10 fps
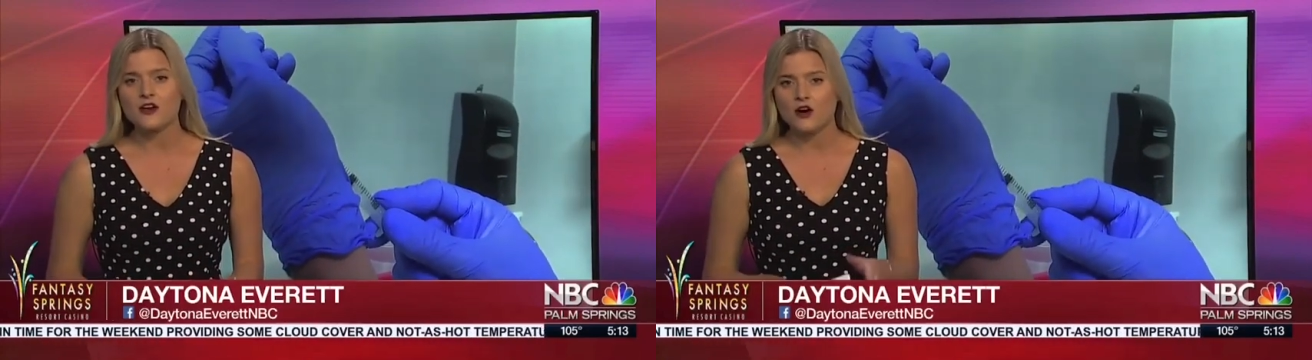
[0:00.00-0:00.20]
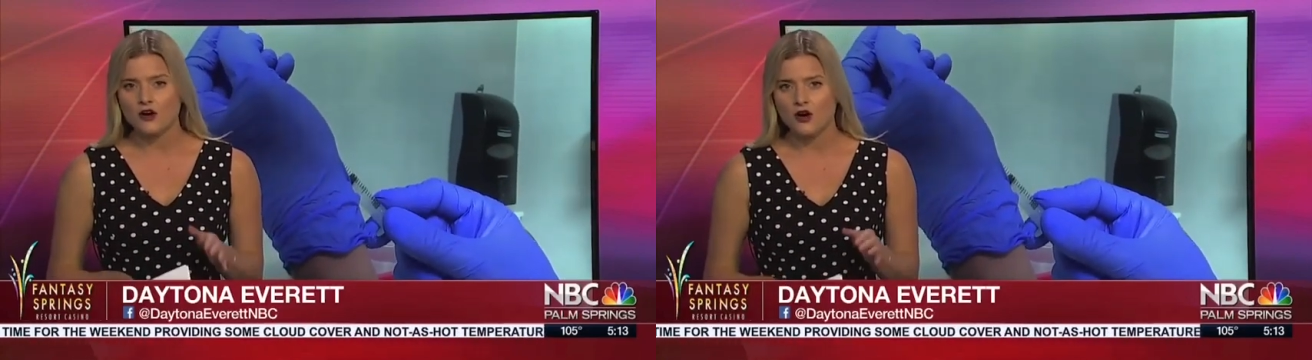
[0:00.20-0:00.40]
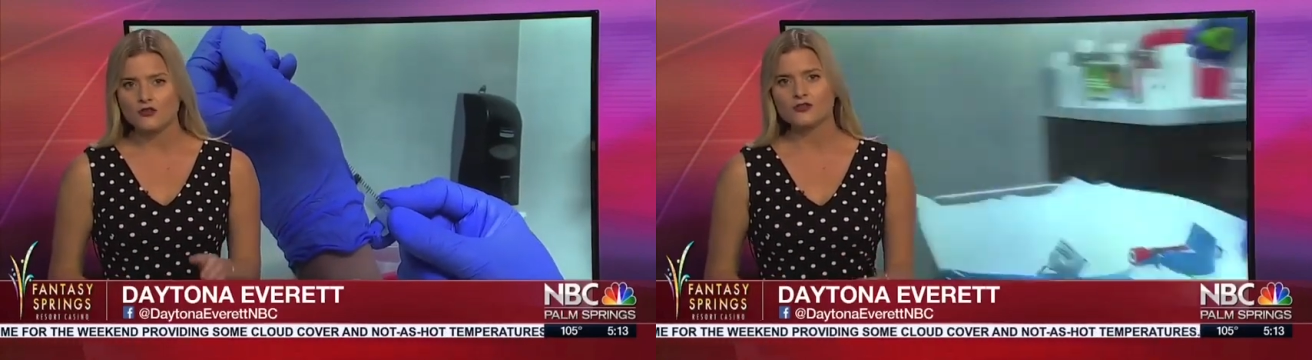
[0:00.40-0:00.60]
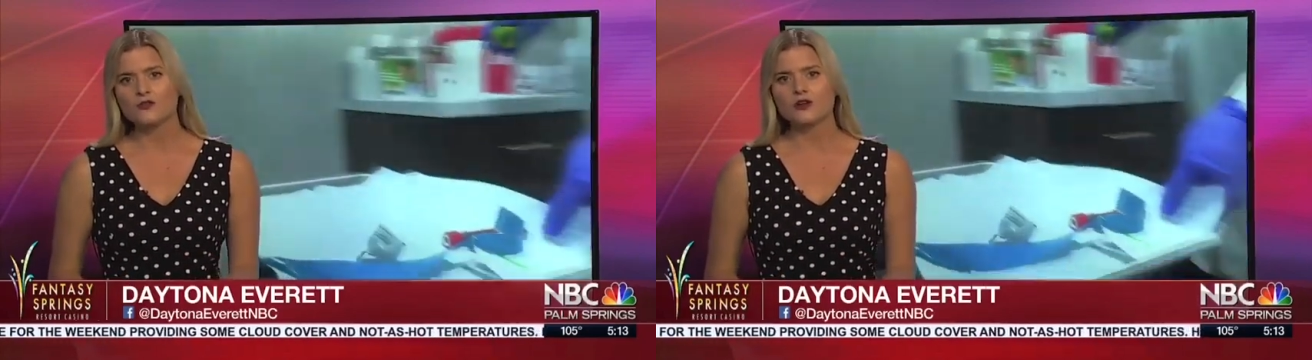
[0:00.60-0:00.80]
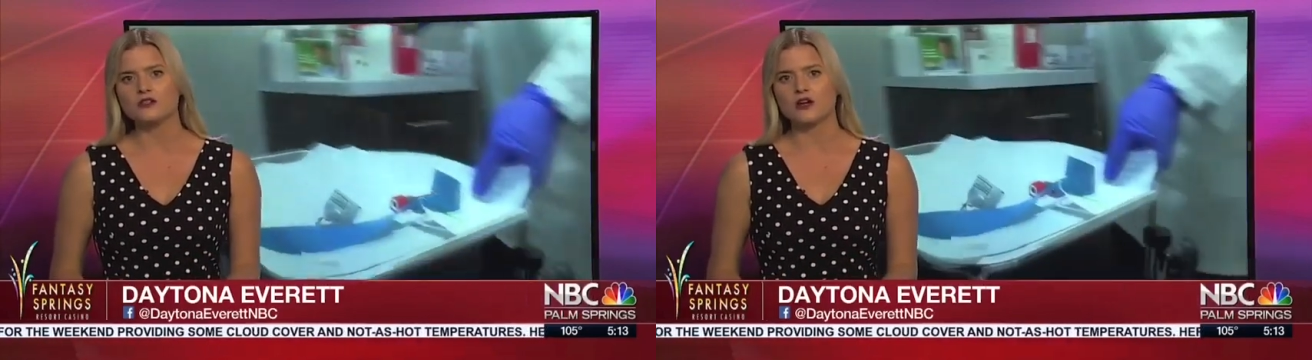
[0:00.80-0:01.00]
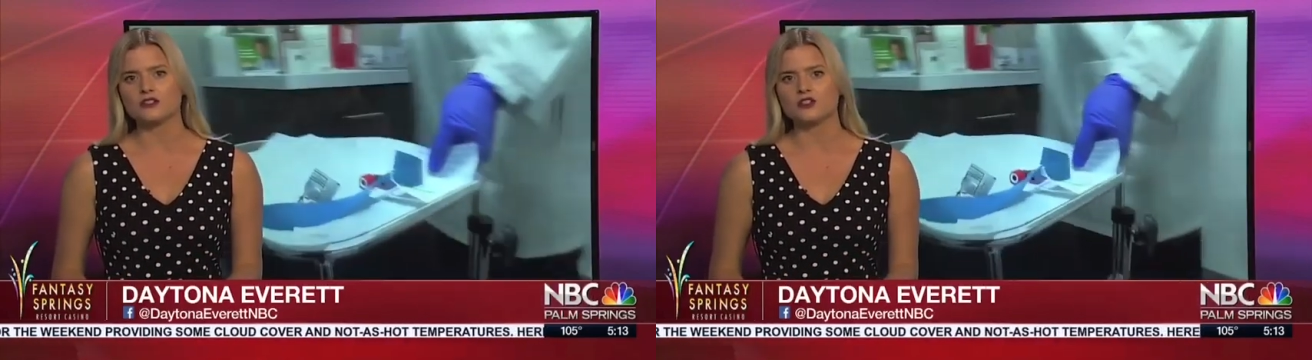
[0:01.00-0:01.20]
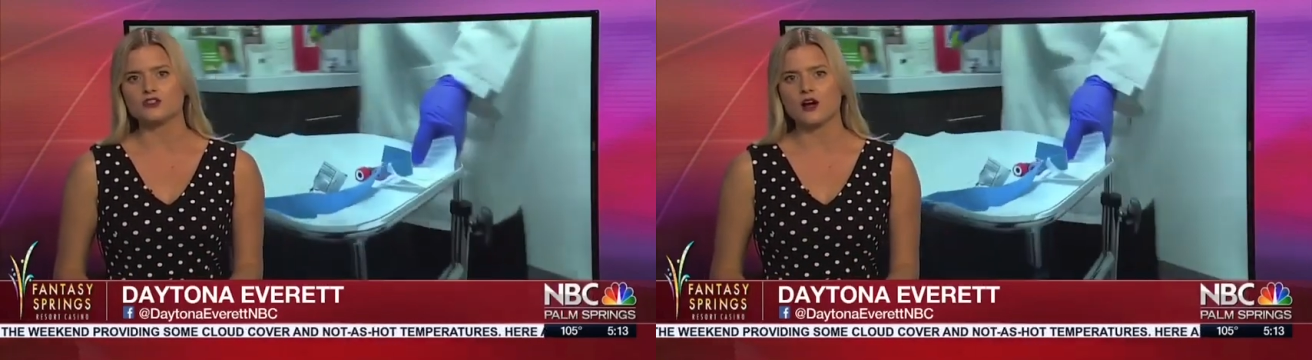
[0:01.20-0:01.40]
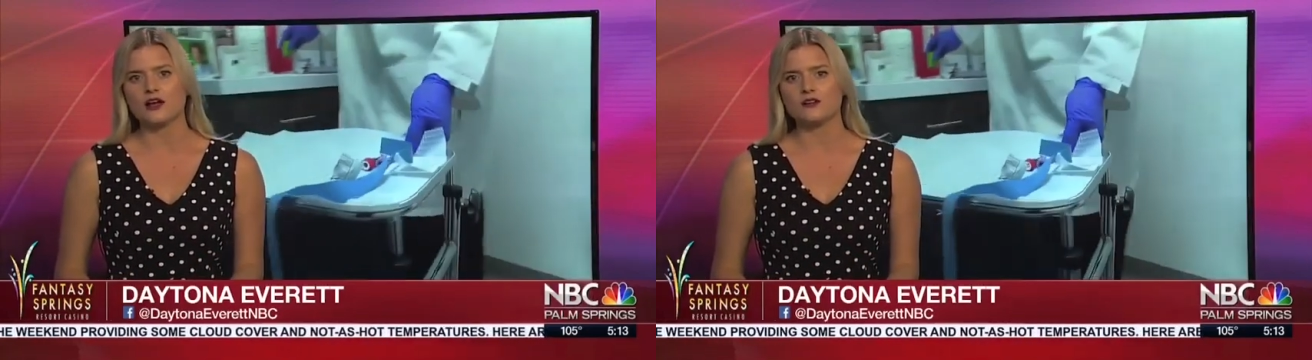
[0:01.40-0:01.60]
are also conducting
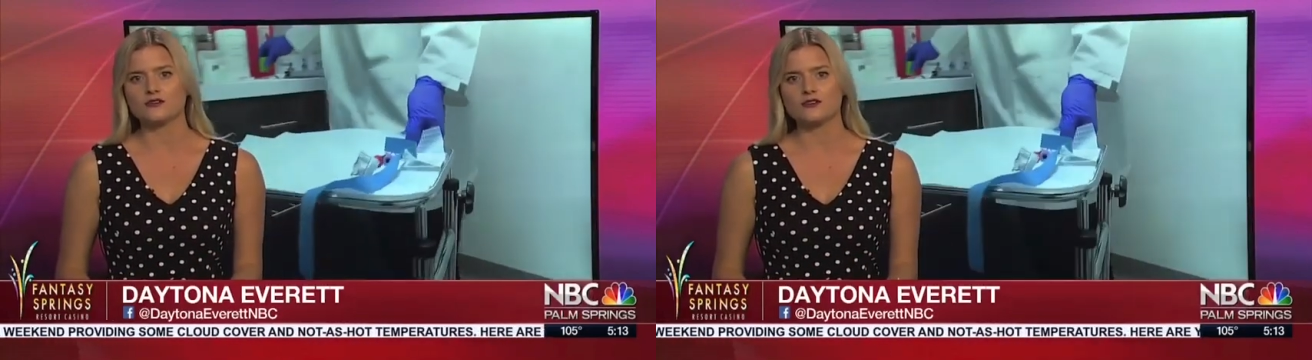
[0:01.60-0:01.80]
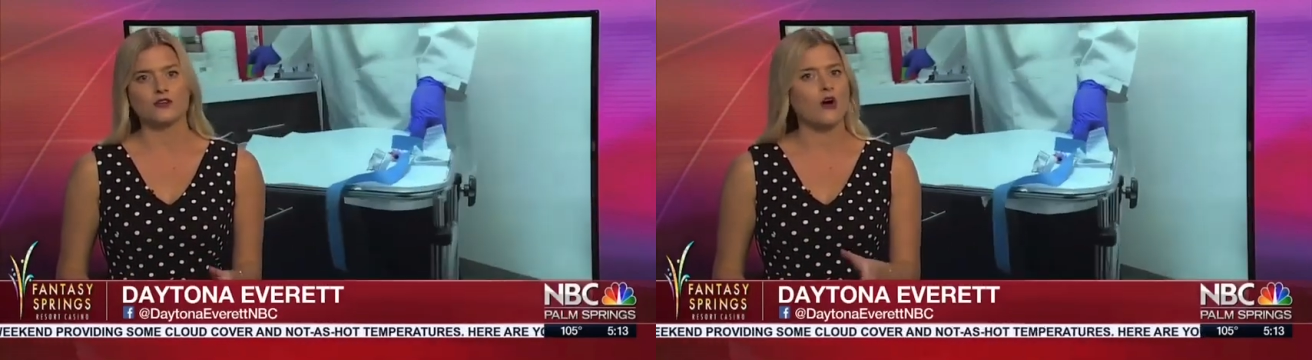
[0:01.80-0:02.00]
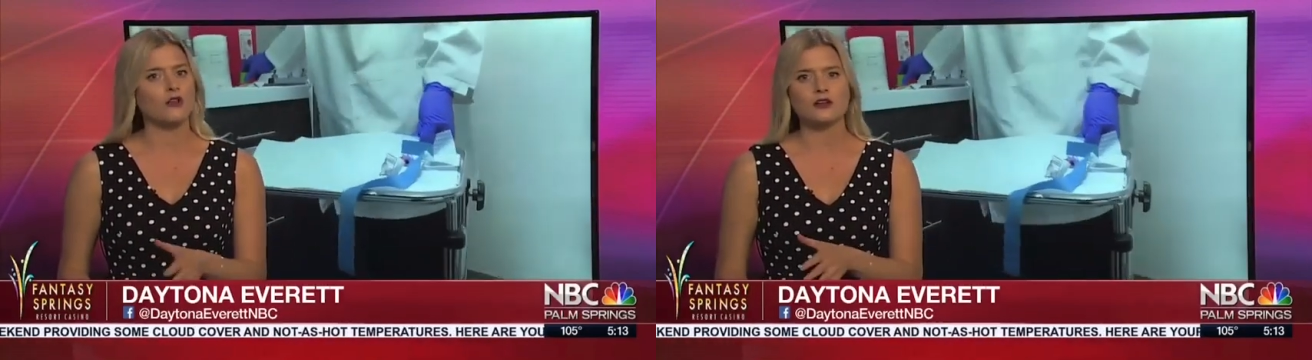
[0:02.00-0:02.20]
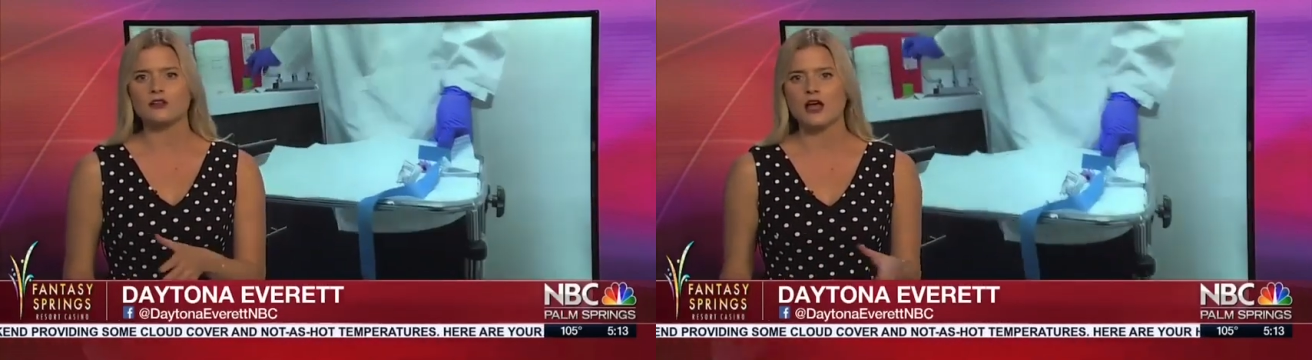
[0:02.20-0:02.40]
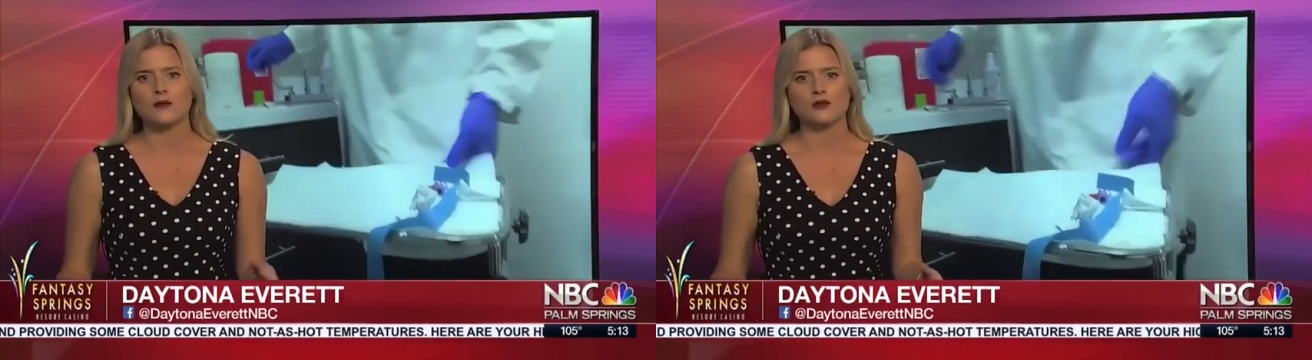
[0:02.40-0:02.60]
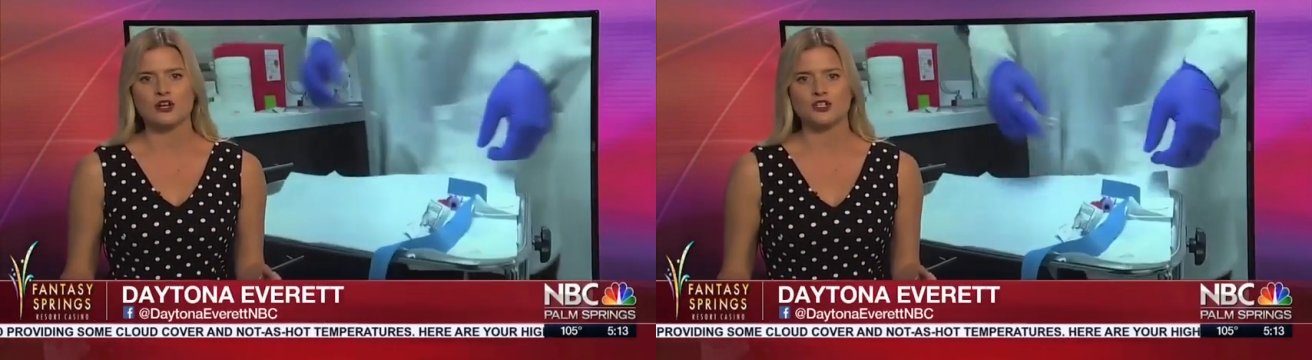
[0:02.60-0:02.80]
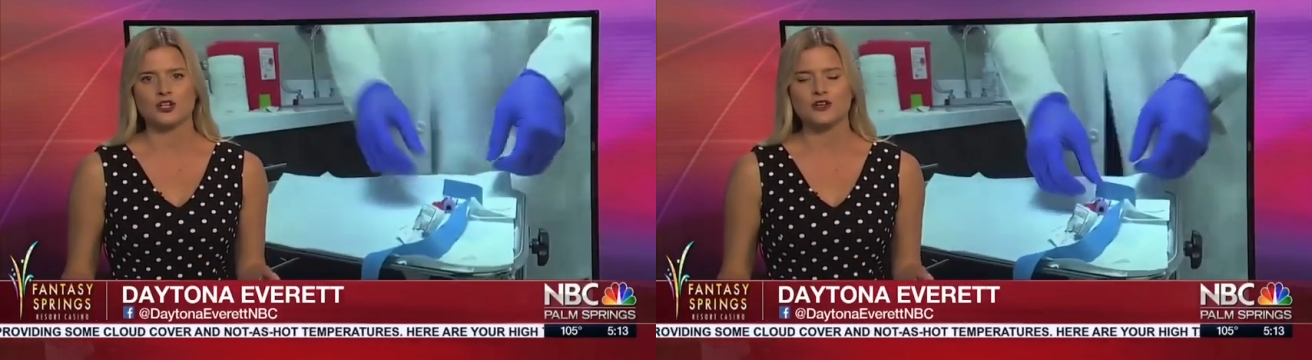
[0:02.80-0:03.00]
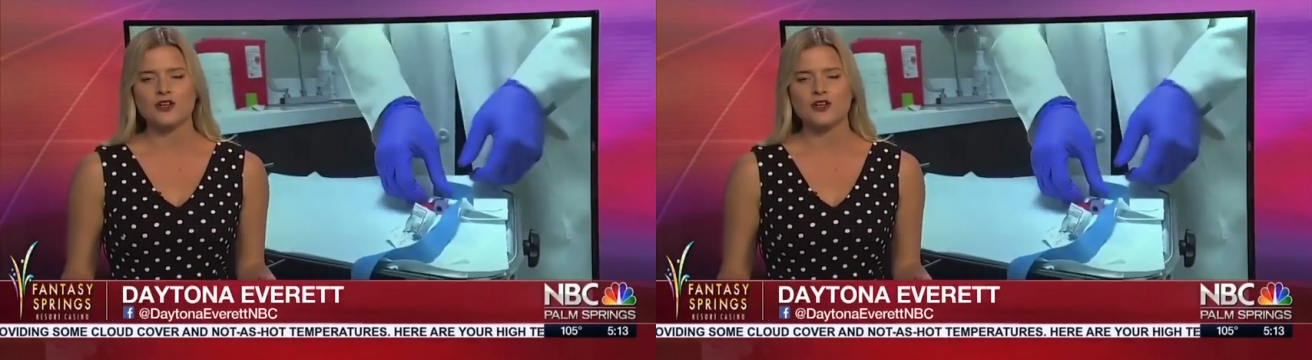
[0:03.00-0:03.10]
trials. They're all in collaboration